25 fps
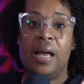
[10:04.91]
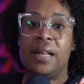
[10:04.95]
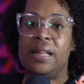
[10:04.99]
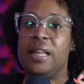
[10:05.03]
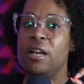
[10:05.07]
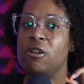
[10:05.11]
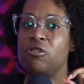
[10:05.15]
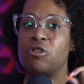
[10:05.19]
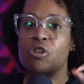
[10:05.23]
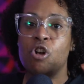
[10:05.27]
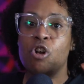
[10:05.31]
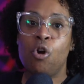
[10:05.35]

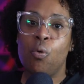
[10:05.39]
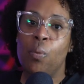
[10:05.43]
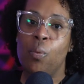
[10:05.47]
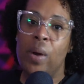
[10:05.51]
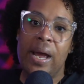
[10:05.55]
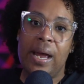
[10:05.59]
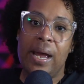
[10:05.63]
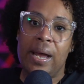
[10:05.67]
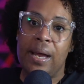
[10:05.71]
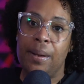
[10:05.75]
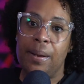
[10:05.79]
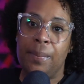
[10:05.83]
there's no
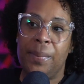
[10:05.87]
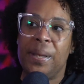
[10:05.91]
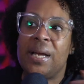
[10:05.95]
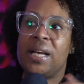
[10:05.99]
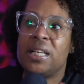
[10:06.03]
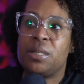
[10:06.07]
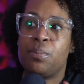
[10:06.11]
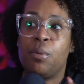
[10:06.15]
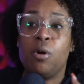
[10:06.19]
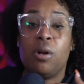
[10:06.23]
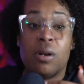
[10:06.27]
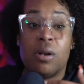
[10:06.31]
way,
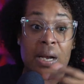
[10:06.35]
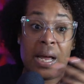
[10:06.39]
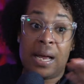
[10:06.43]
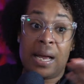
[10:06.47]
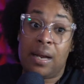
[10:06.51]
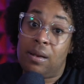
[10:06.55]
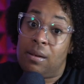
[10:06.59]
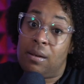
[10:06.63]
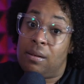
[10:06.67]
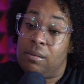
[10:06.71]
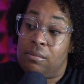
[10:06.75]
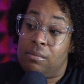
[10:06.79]
because
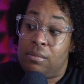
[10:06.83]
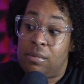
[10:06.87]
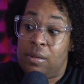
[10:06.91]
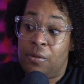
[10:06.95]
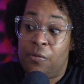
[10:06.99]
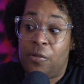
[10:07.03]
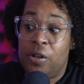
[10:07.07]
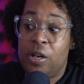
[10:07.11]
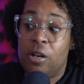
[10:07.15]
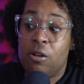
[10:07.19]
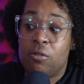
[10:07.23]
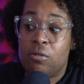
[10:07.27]
like the
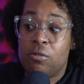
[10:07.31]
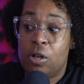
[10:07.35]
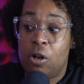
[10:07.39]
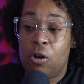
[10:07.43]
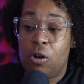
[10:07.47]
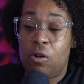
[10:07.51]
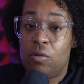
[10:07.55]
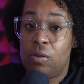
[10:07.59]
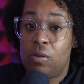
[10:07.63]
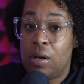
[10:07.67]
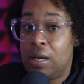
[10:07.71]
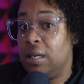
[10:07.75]
video
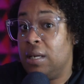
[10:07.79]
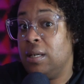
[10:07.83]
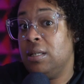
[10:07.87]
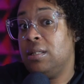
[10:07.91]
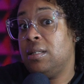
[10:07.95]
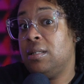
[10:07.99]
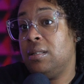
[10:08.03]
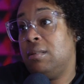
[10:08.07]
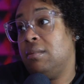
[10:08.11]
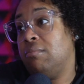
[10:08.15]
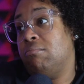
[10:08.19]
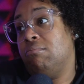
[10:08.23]
told
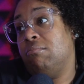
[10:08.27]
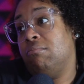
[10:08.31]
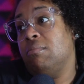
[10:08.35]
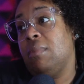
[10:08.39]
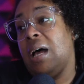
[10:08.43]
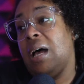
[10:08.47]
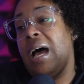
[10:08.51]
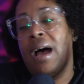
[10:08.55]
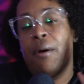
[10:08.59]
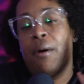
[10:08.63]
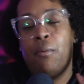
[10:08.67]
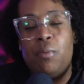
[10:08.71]
us,
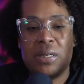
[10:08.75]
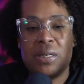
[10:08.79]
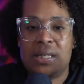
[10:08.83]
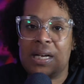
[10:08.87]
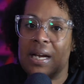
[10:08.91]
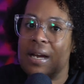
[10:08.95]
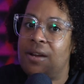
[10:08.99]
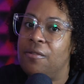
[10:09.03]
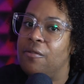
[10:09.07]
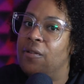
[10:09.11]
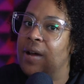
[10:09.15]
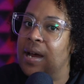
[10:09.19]
I wish
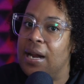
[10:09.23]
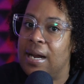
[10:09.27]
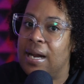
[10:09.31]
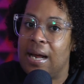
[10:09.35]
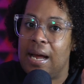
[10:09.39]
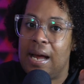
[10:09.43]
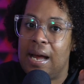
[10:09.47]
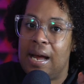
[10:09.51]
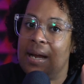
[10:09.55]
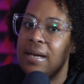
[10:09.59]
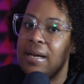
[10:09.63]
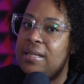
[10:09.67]
I could find a
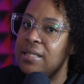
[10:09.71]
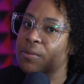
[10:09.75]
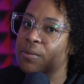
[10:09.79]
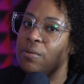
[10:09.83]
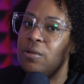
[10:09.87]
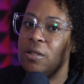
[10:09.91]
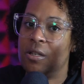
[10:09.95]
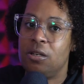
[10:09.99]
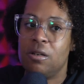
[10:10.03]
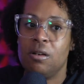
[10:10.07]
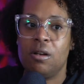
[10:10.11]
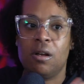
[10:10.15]
guy because it
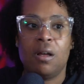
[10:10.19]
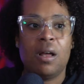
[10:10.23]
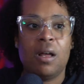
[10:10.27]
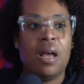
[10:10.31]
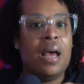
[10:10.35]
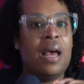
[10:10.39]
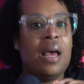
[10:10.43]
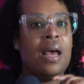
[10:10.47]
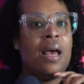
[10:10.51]
was good.